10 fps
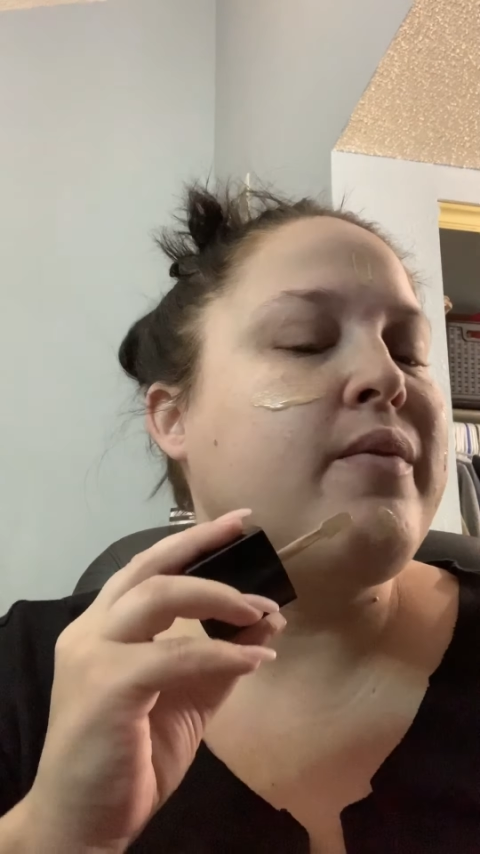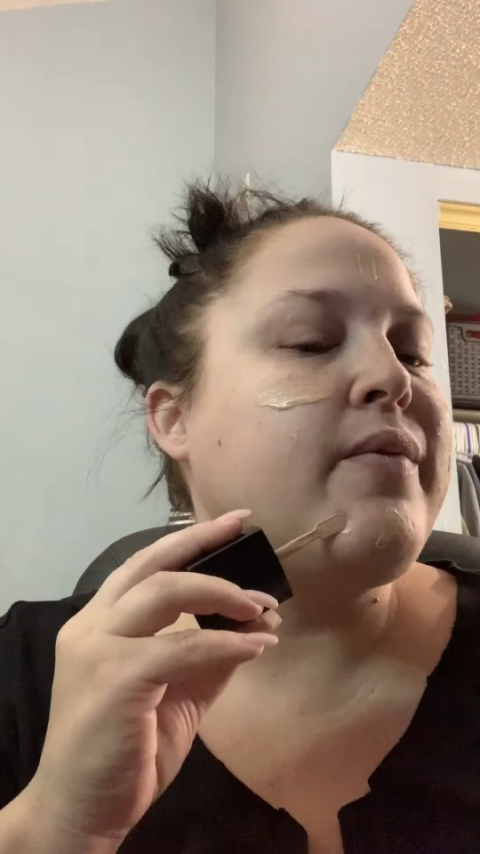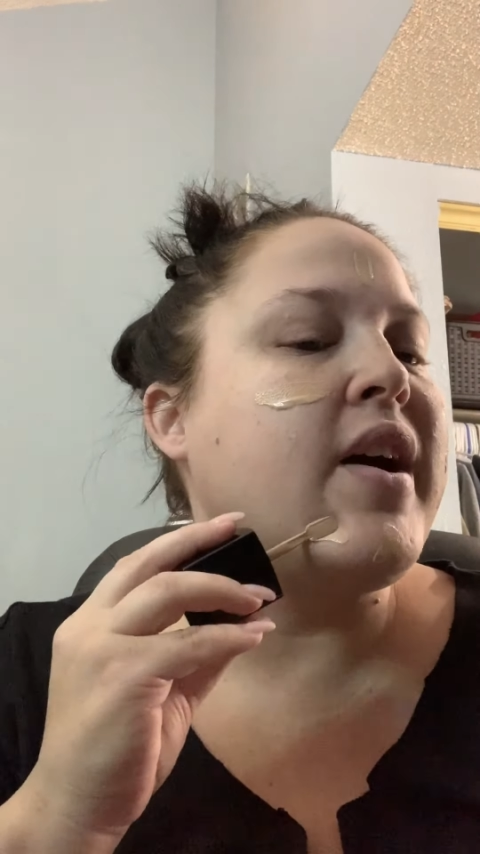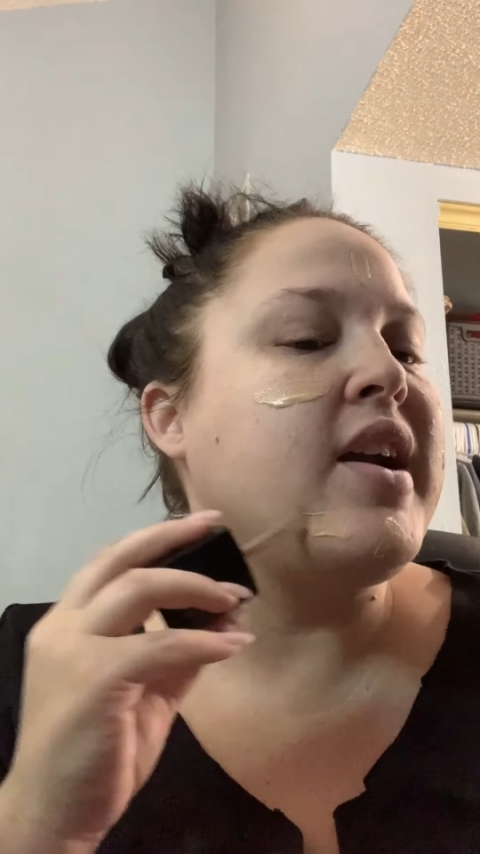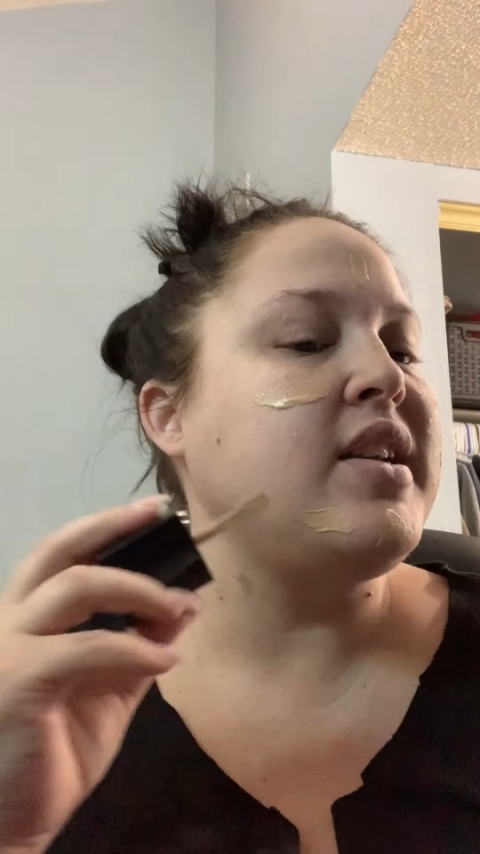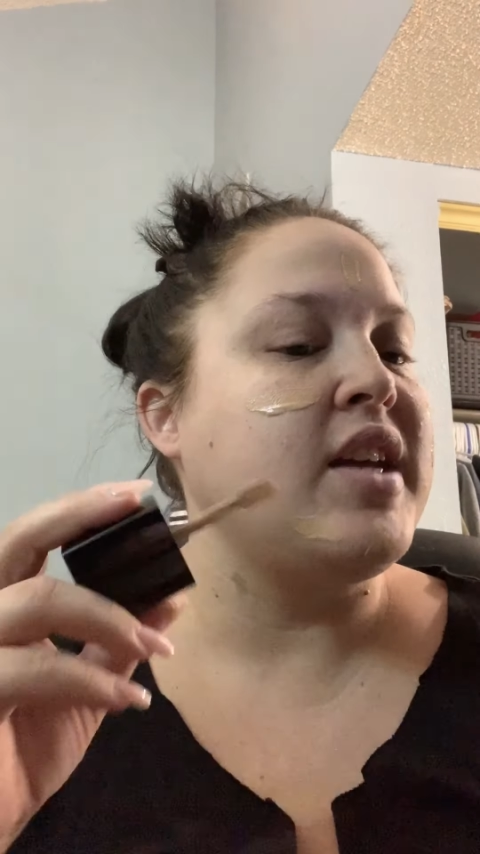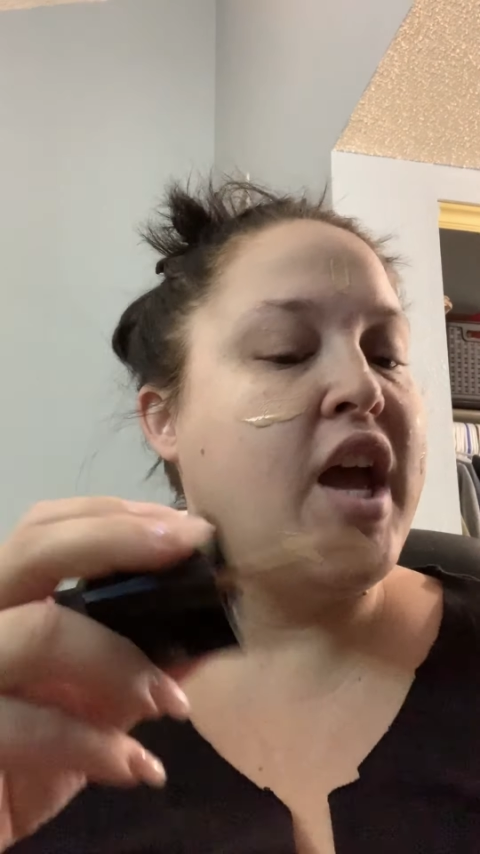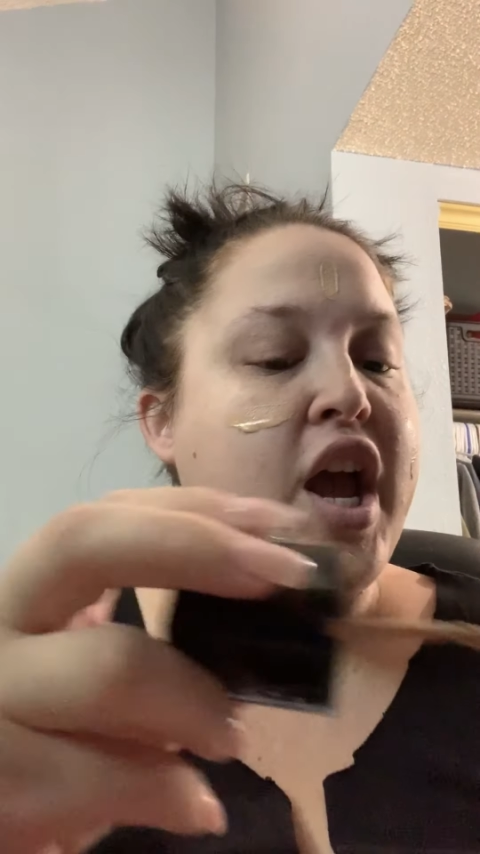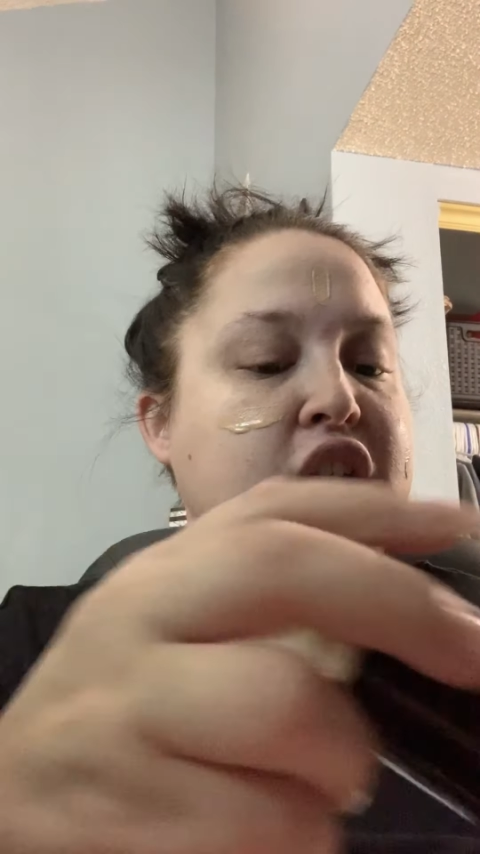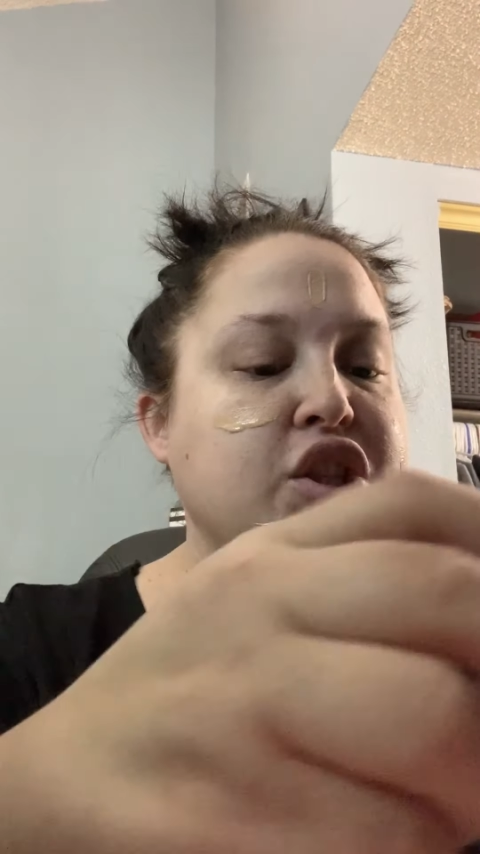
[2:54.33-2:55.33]
find
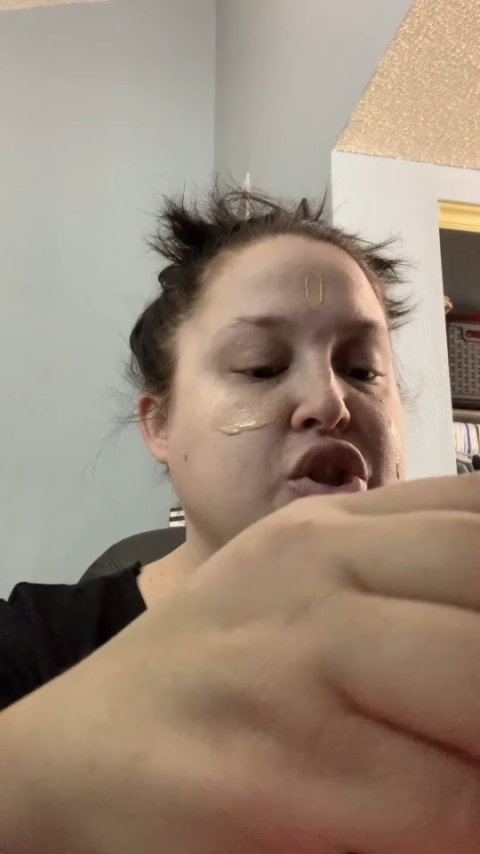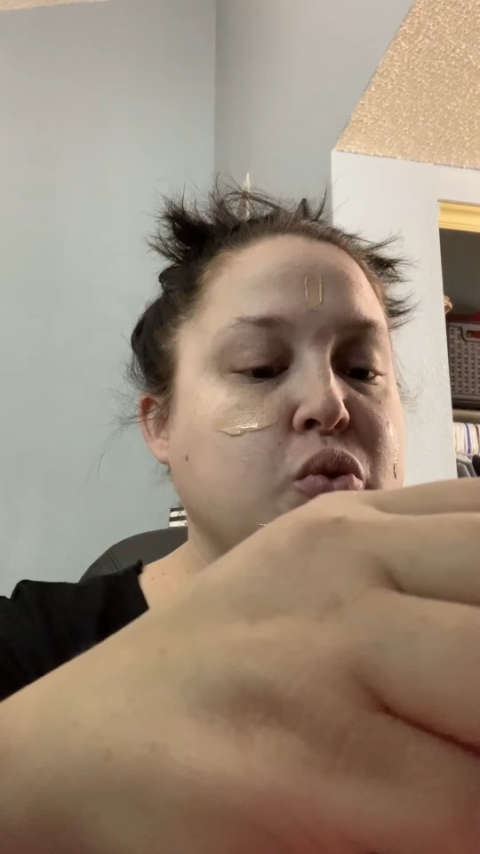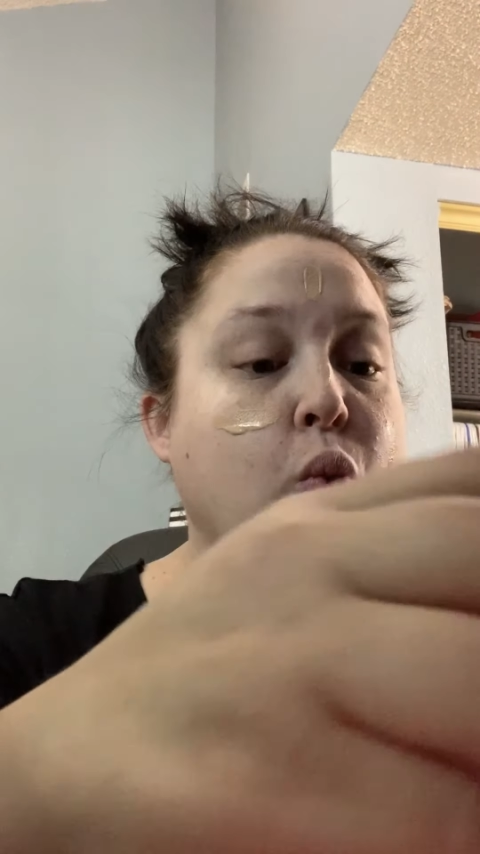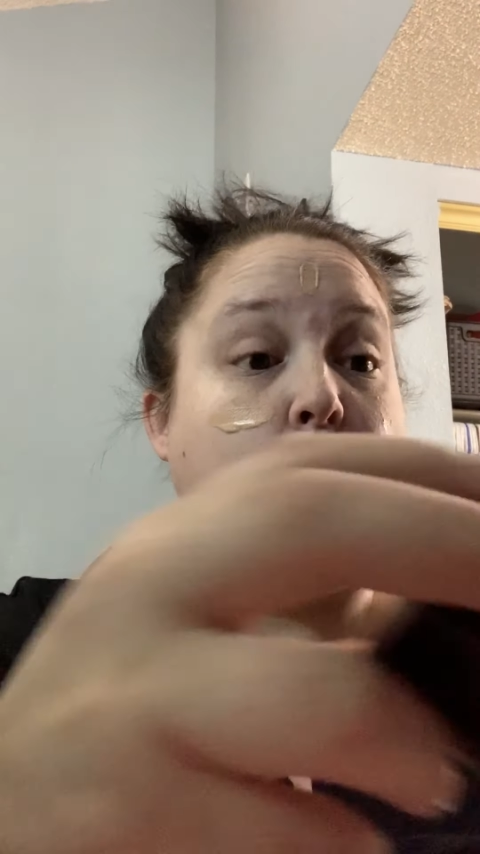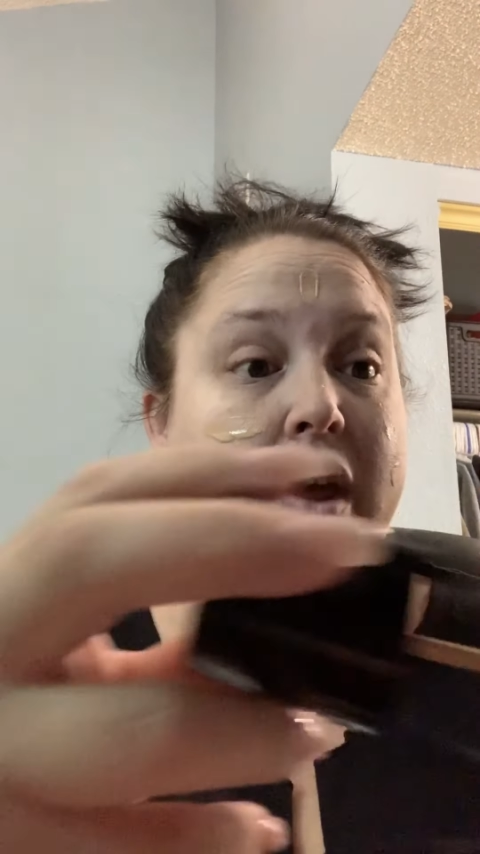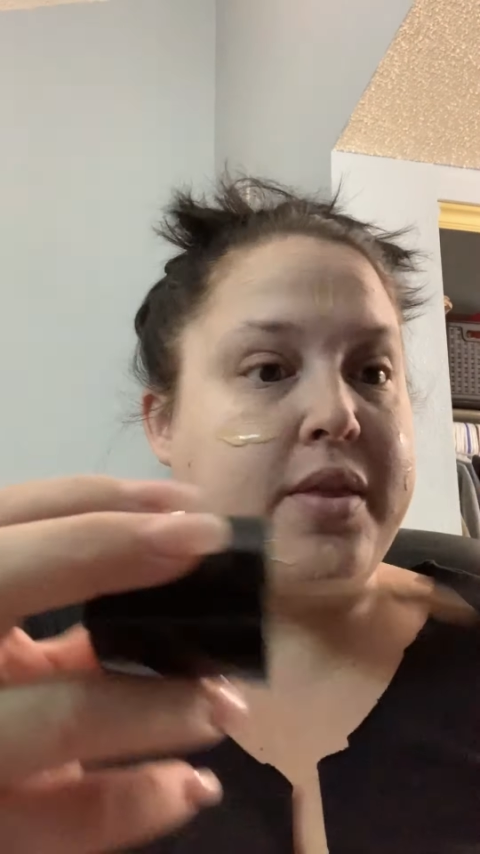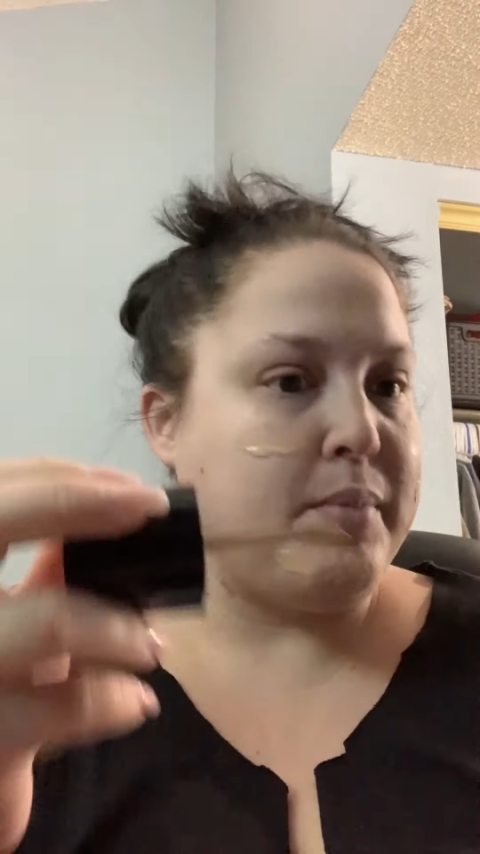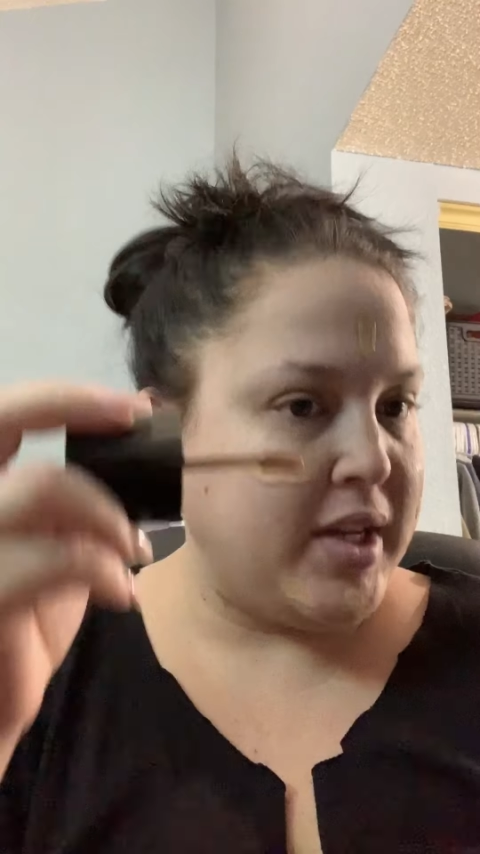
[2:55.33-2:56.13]
with